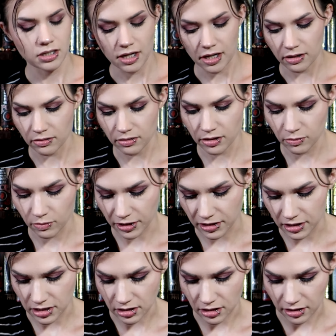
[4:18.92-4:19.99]
I don't know what
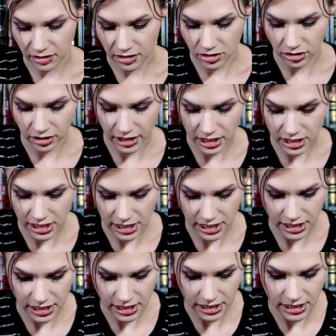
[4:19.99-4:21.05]
these are. These are like
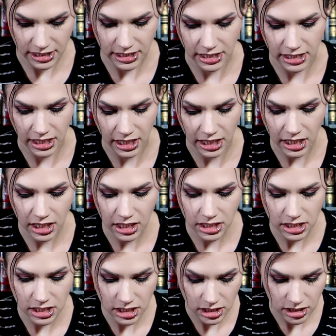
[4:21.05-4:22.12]

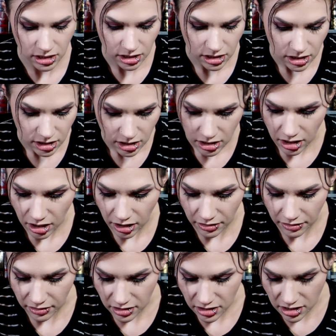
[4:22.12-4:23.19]
sticks? Are
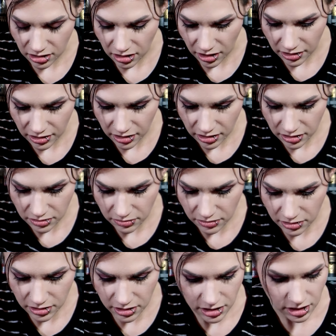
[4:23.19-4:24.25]
these the gardening
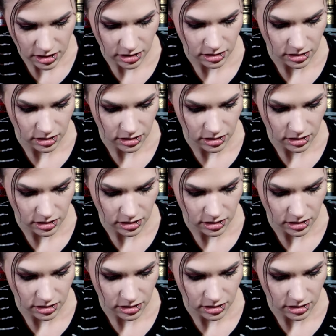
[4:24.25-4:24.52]
tools?